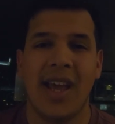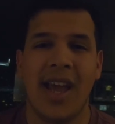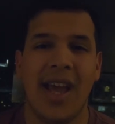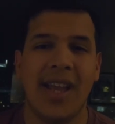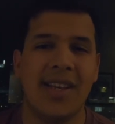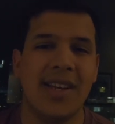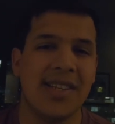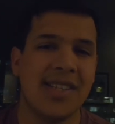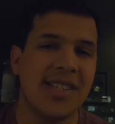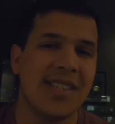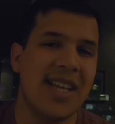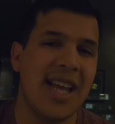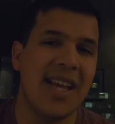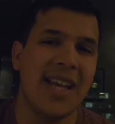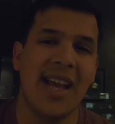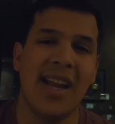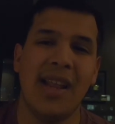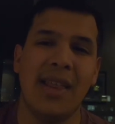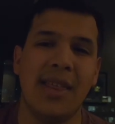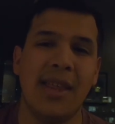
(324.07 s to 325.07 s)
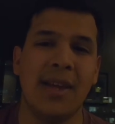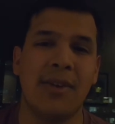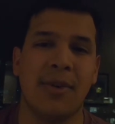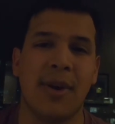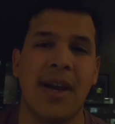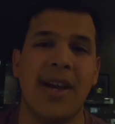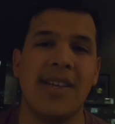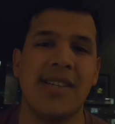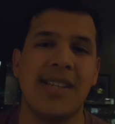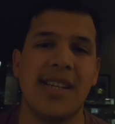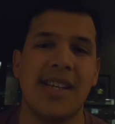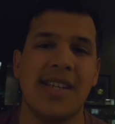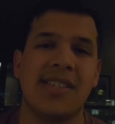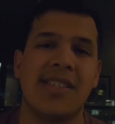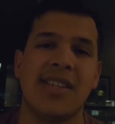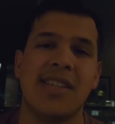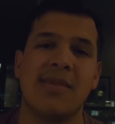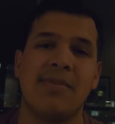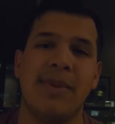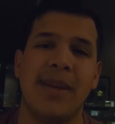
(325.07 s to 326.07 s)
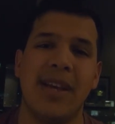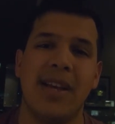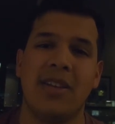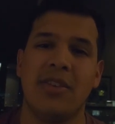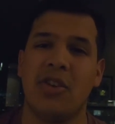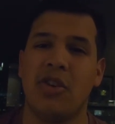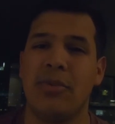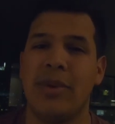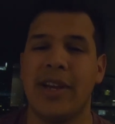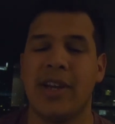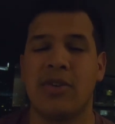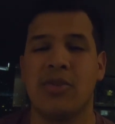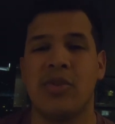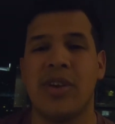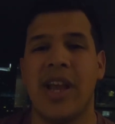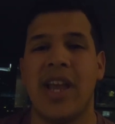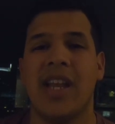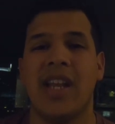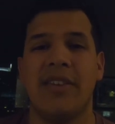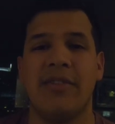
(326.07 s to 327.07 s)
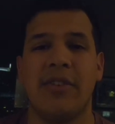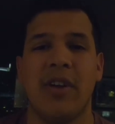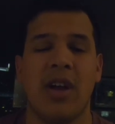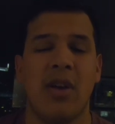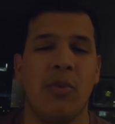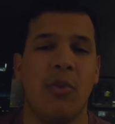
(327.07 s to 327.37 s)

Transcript: It doesn't take anything crazy. It's just being a little bit creative